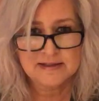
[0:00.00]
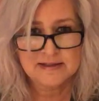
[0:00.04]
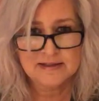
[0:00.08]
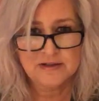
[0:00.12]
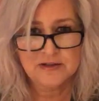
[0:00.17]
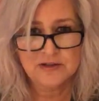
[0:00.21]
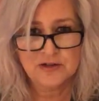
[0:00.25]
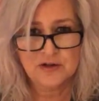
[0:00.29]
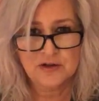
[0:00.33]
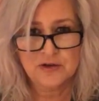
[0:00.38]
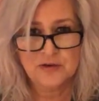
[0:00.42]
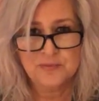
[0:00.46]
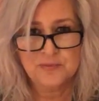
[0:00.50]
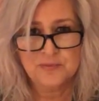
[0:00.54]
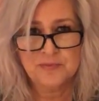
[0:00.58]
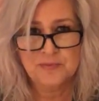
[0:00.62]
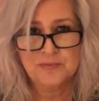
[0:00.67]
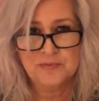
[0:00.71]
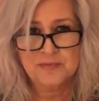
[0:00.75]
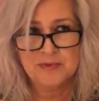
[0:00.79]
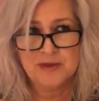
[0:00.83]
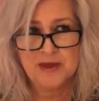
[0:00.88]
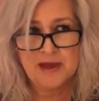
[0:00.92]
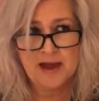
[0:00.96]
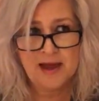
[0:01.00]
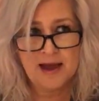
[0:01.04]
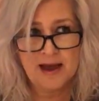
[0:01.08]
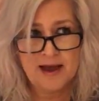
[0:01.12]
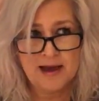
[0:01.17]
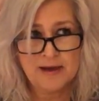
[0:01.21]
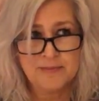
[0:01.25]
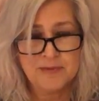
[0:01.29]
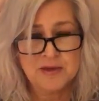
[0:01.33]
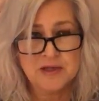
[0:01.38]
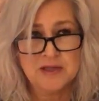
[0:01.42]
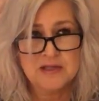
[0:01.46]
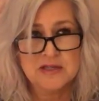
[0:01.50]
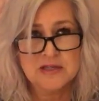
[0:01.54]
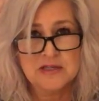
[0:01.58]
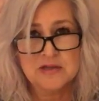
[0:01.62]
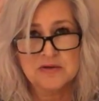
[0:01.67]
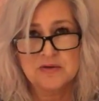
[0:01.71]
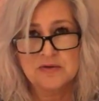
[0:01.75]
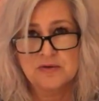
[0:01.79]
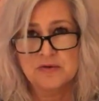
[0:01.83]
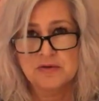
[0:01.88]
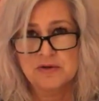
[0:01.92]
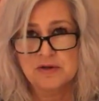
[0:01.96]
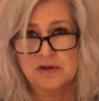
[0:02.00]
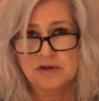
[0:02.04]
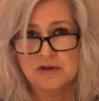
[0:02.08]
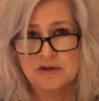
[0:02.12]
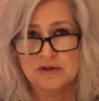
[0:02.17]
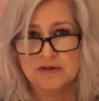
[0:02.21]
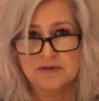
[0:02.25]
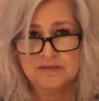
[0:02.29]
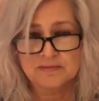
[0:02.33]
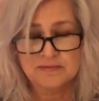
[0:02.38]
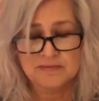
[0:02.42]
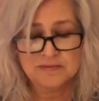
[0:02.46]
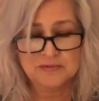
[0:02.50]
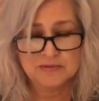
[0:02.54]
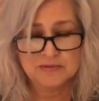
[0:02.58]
you know, habits or